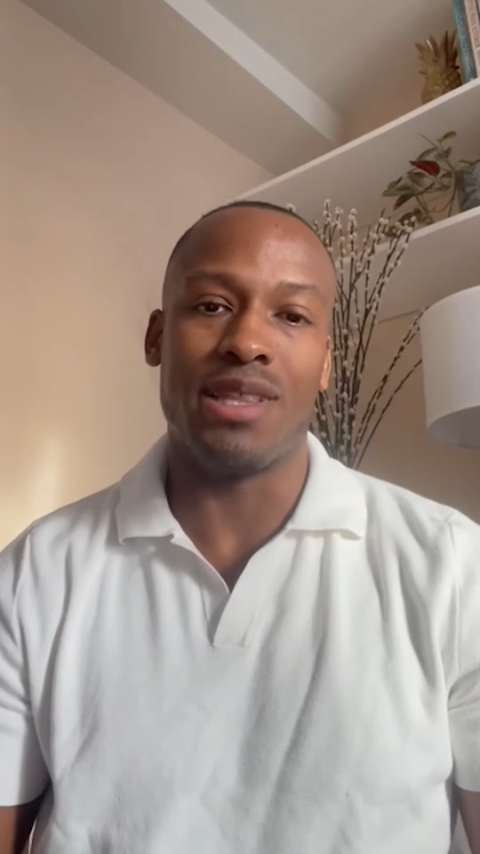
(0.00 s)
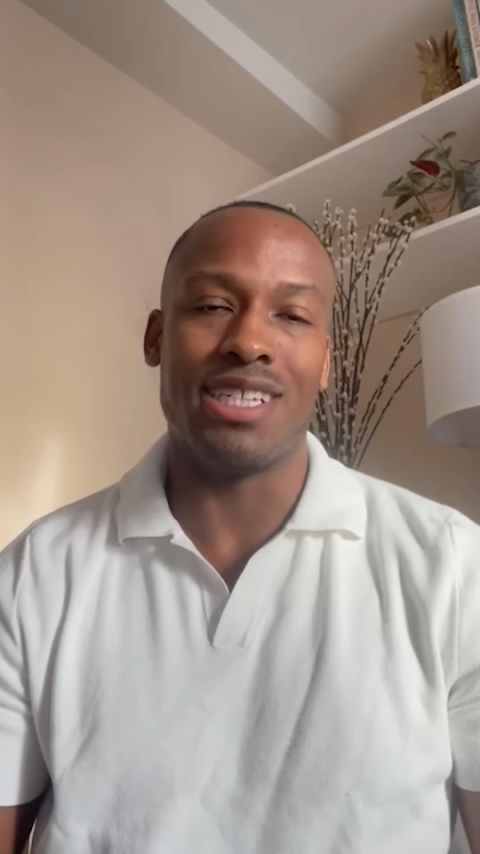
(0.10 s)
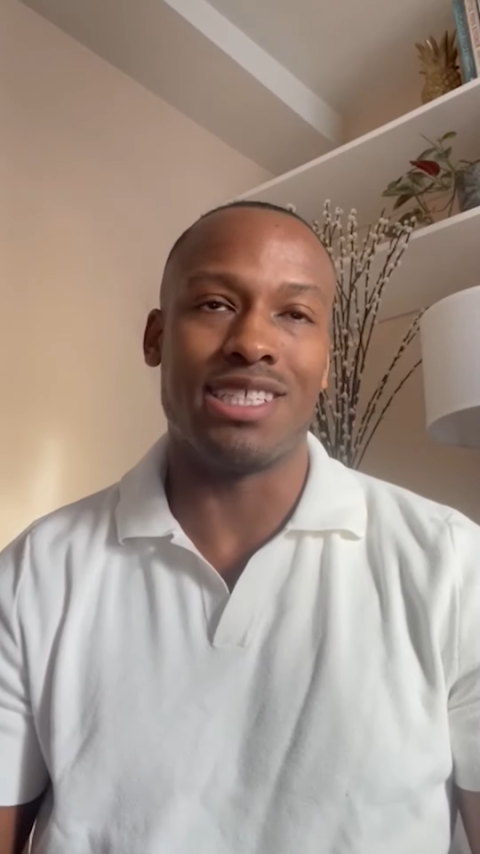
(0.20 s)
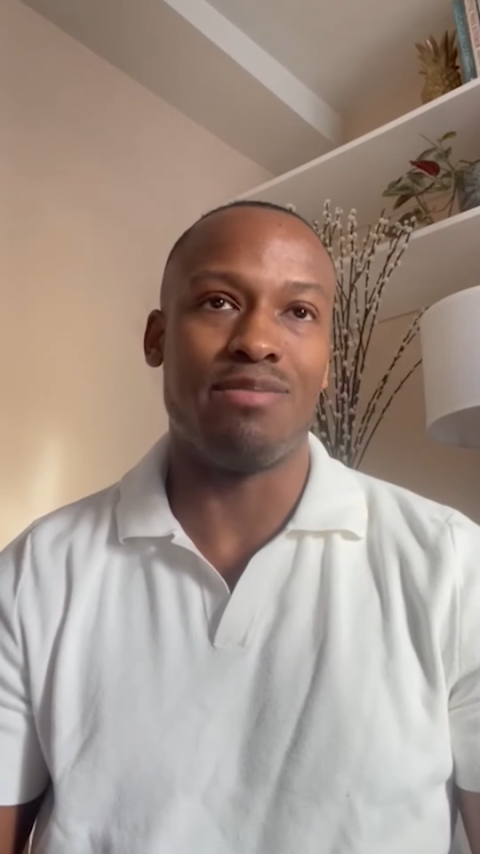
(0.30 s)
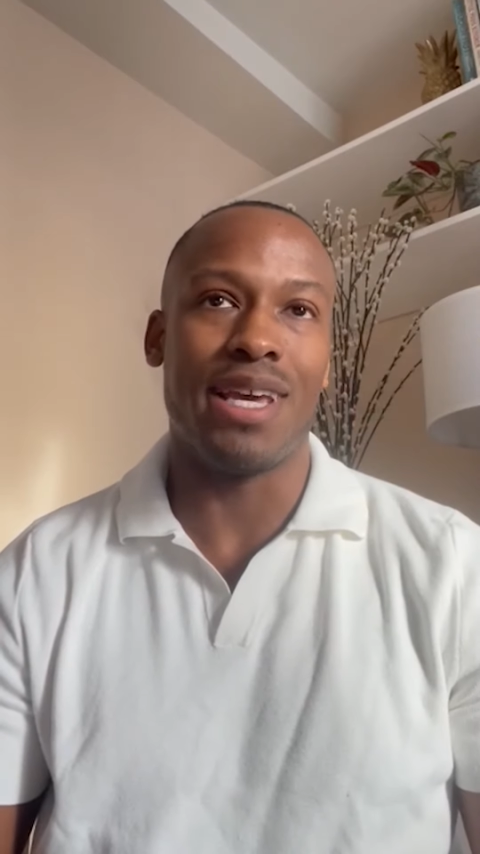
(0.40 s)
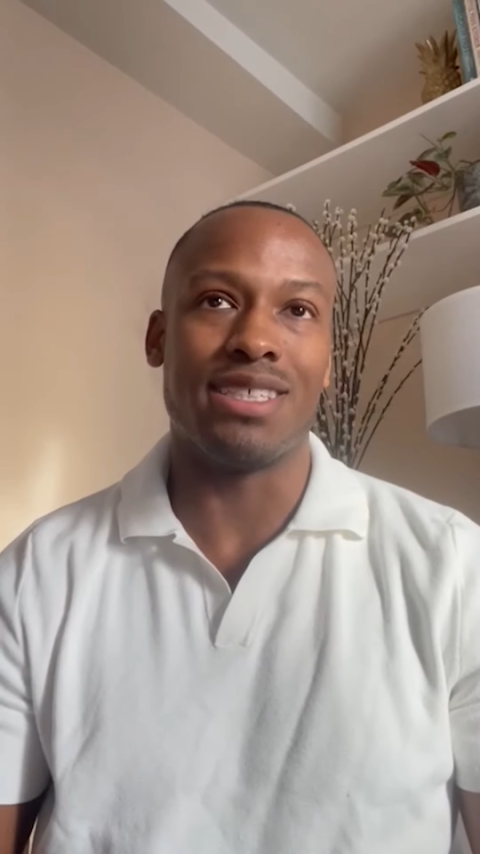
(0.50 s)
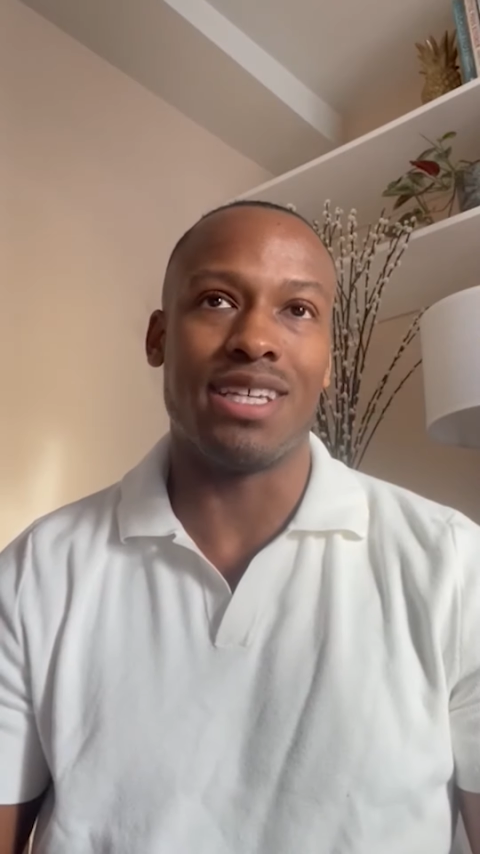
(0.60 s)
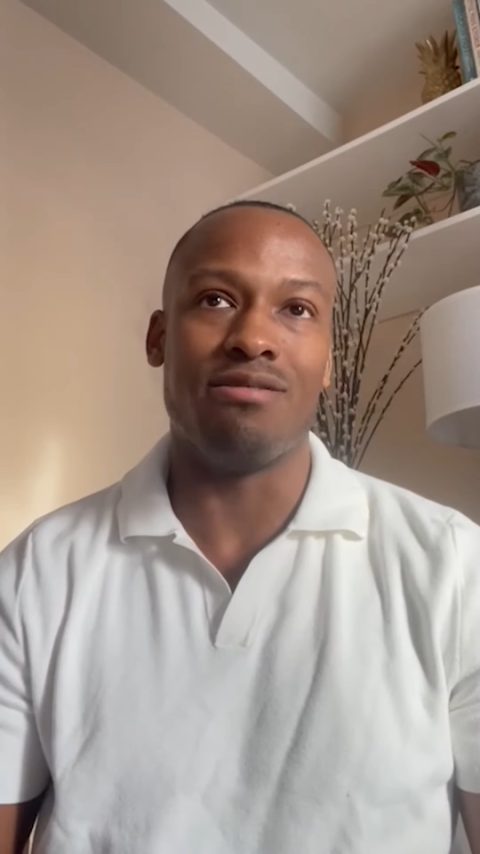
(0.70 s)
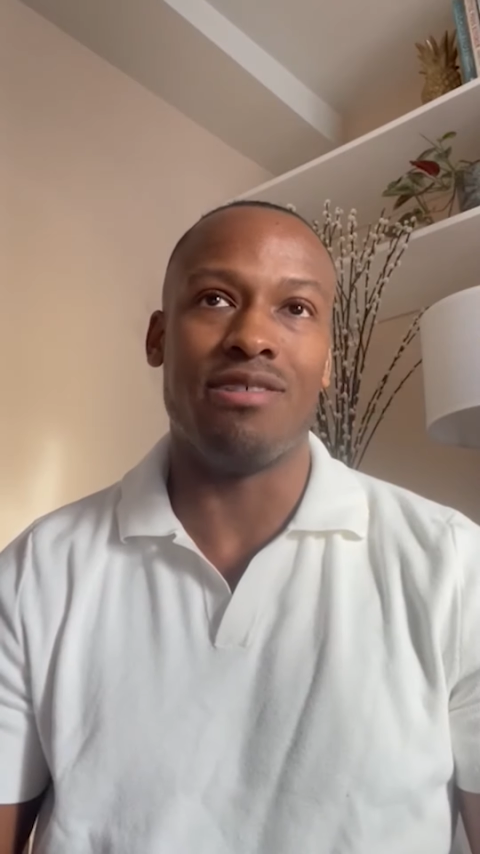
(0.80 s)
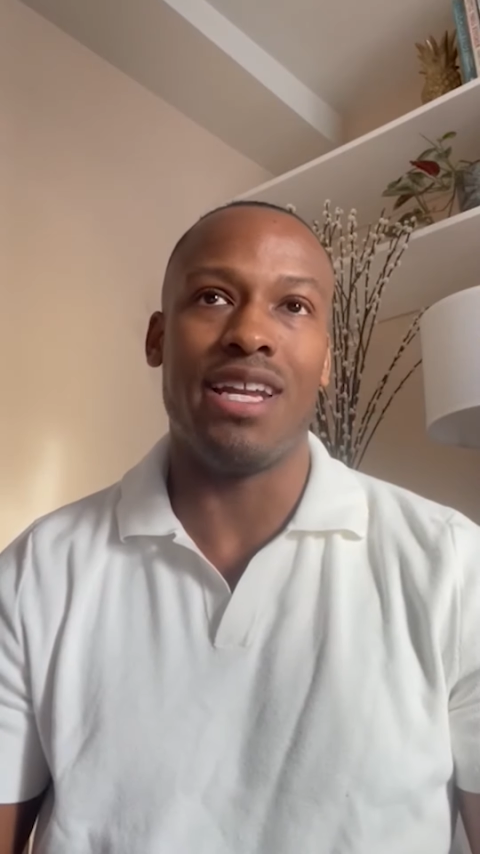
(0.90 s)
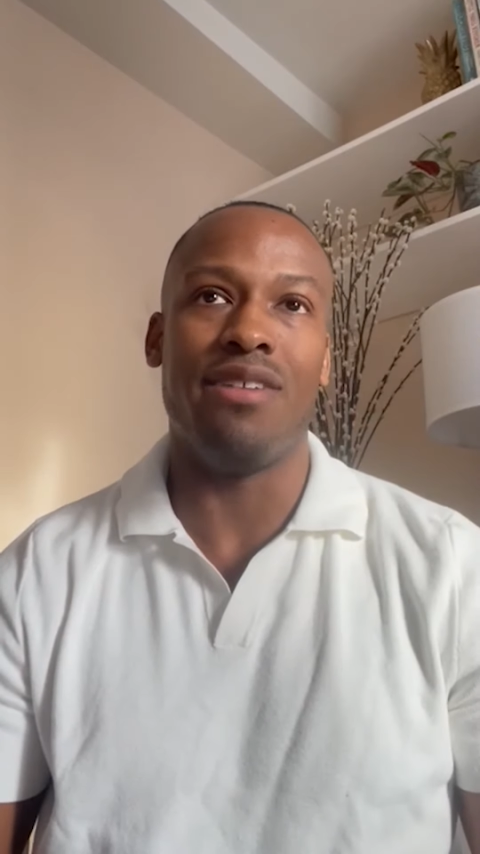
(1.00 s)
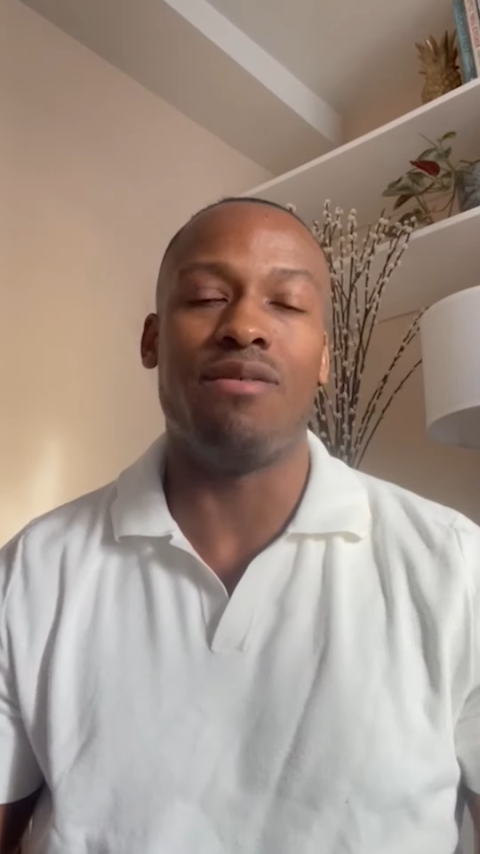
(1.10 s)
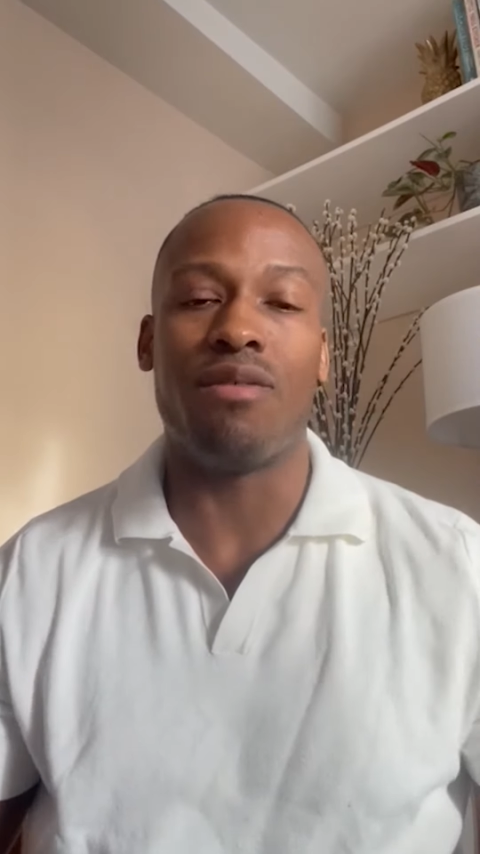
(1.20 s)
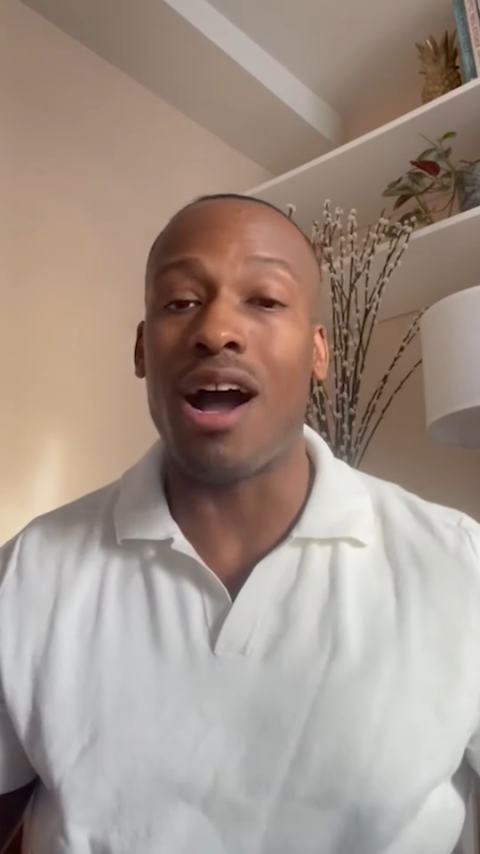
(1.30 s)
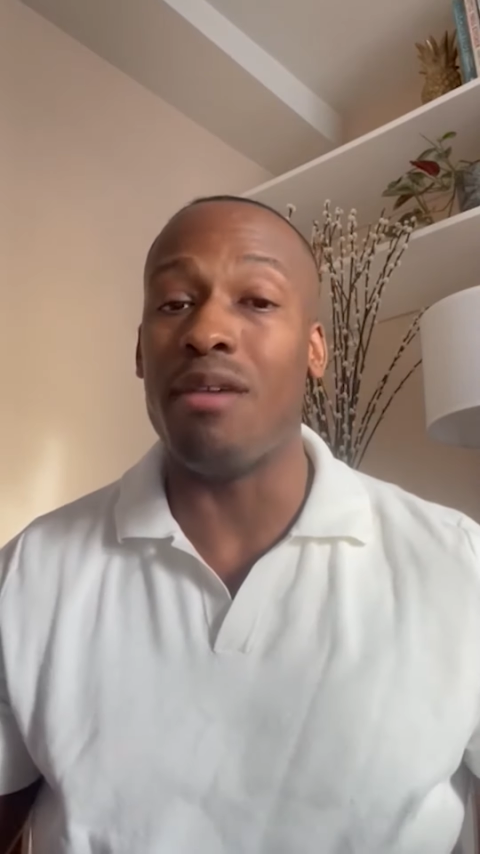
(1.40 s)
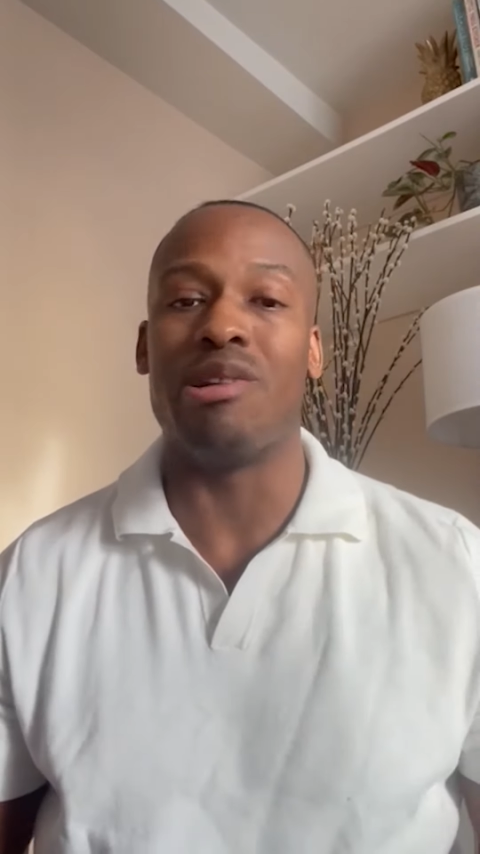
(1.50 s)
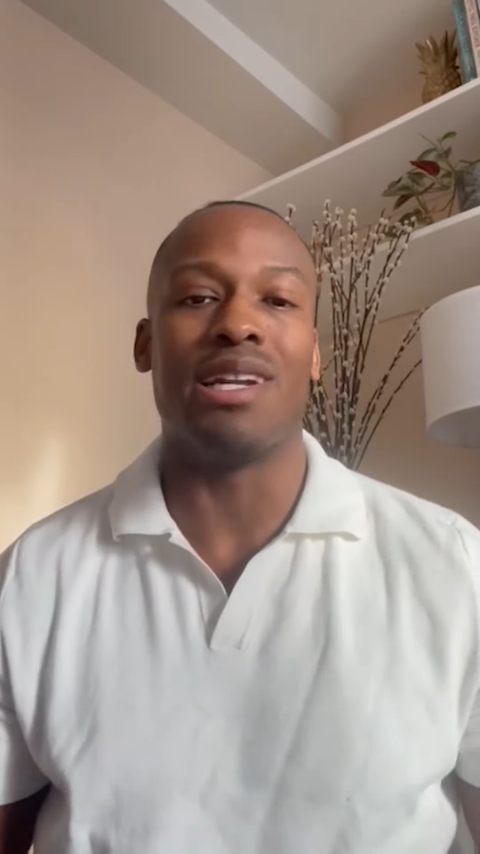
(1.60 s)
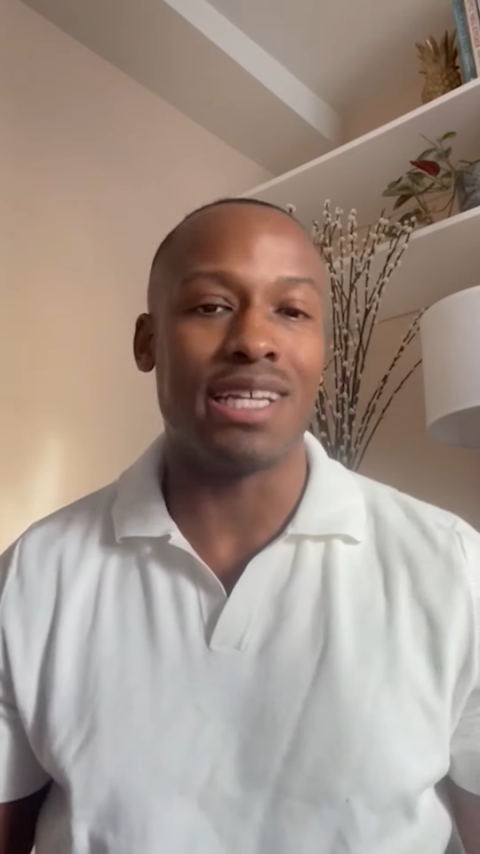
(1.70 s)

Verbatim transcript: And that just makes it a really vibrant and